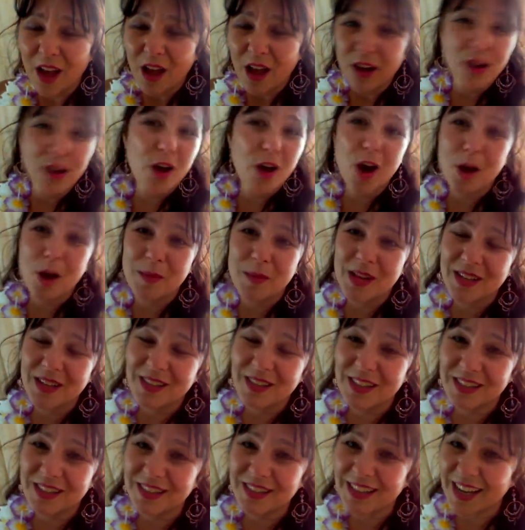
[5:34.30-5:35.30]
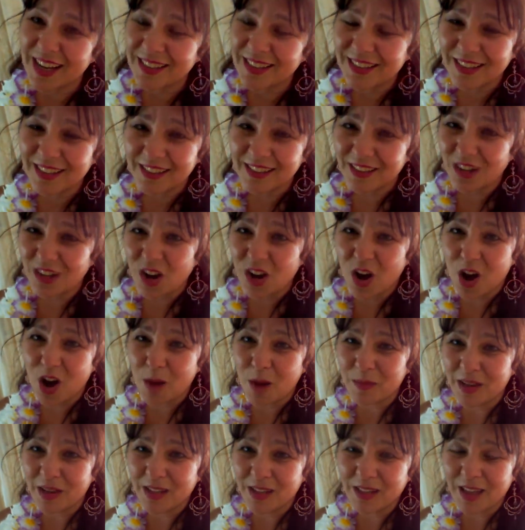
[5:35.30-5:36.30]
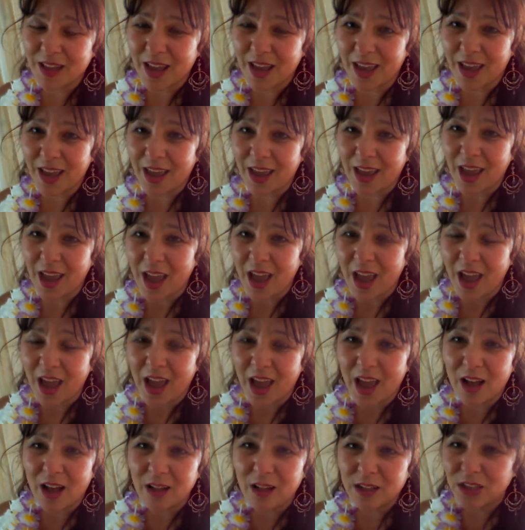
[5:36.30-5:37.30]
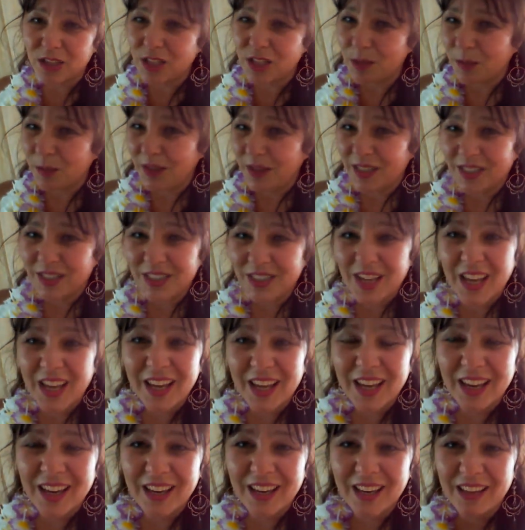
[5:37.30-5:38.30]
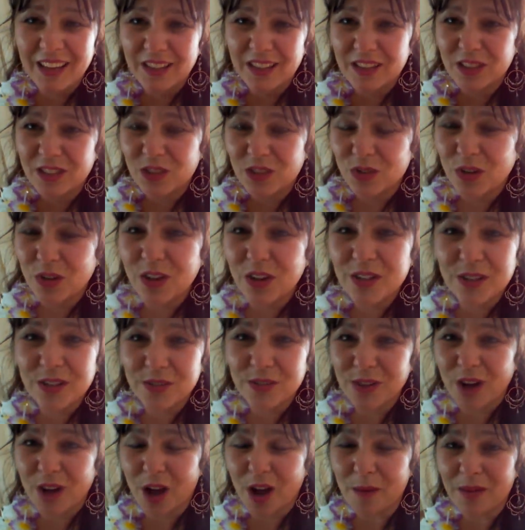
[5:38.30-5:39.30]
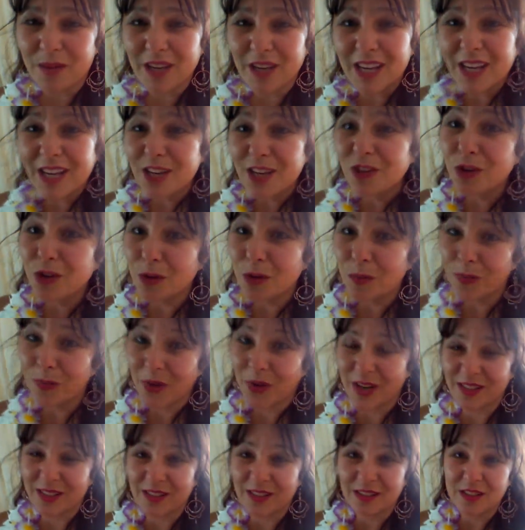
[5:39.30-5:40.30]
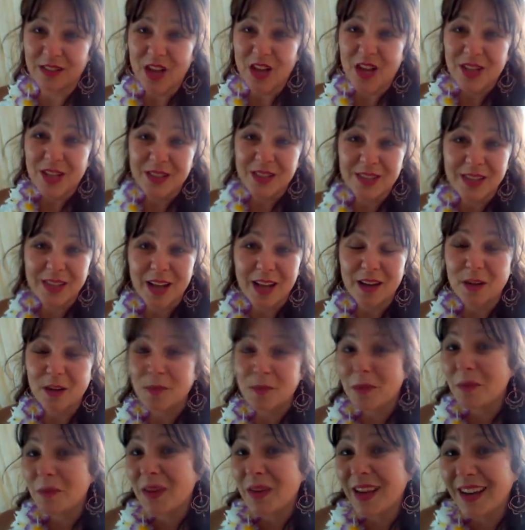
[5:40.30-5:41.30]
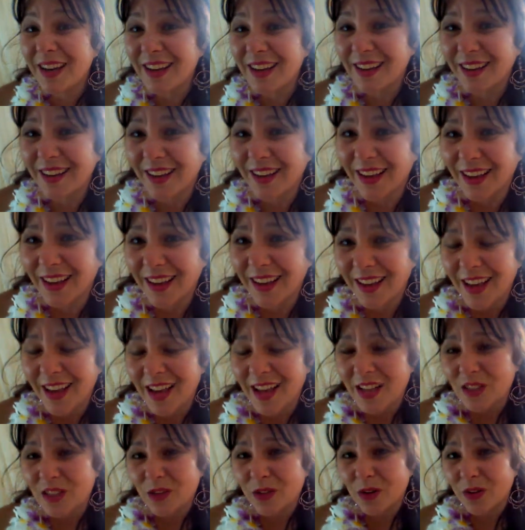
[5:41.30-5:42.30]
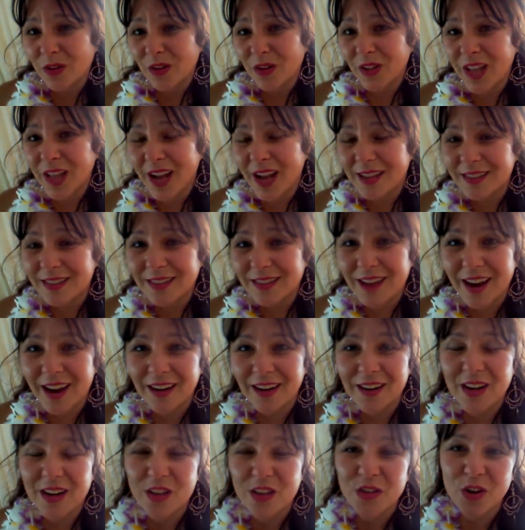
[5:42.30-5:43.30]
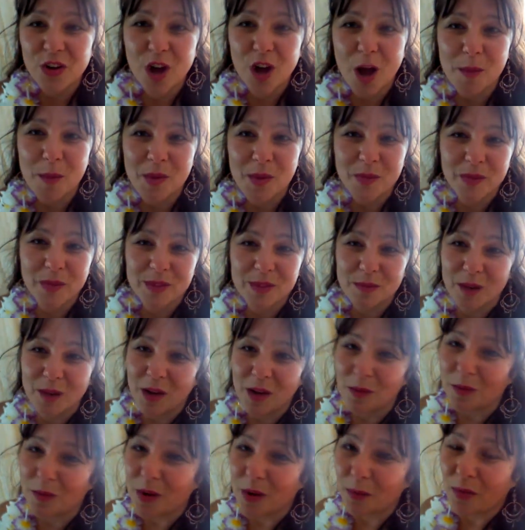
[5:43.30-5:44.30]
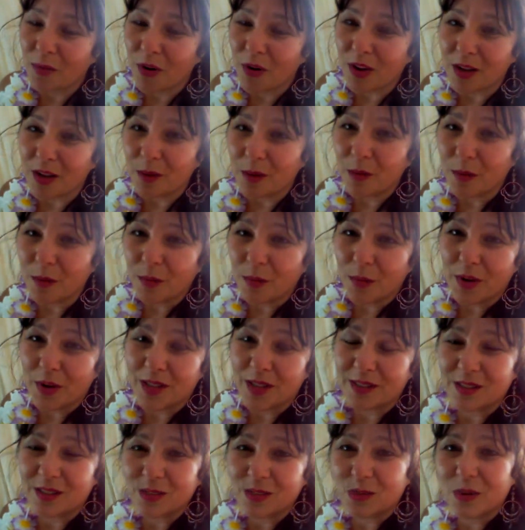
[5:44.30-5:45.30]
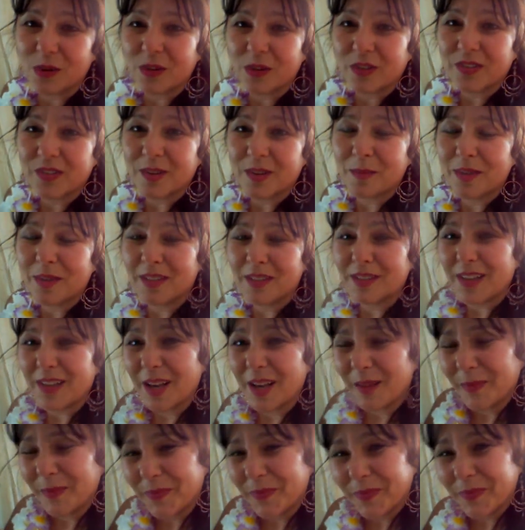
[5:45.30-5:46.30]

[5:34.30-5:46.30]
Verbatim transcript: comment, a sexist comment, a LGBT destructive comment in your presence, stand up immediately. So last night another comment was made in my presence where somebody's like,